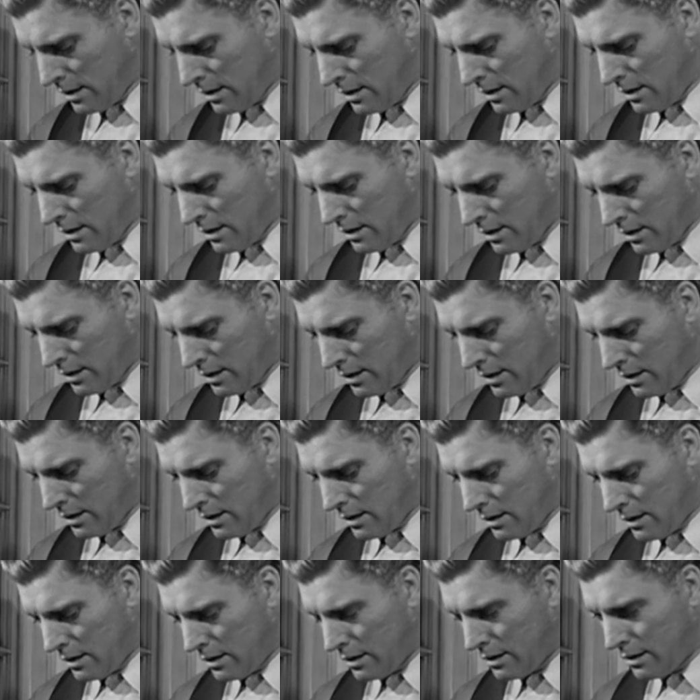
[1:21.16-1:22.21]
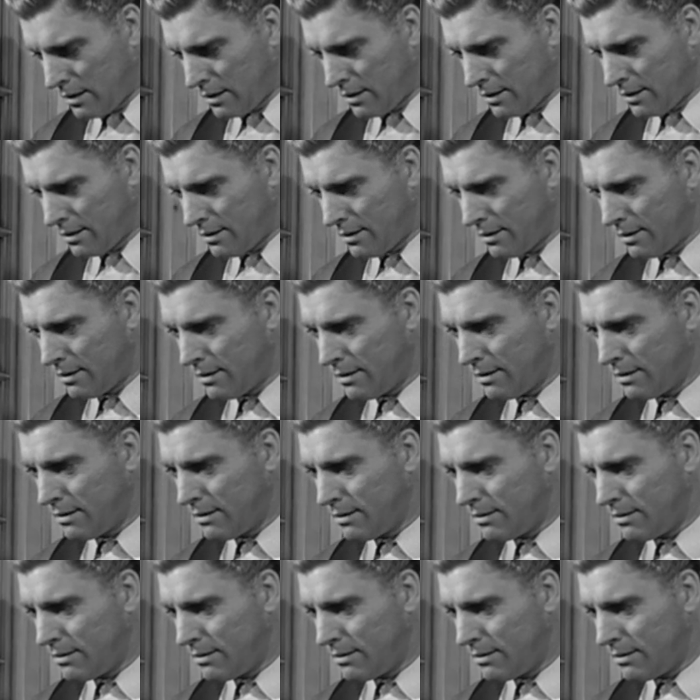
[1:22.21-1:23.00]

Nothing is said.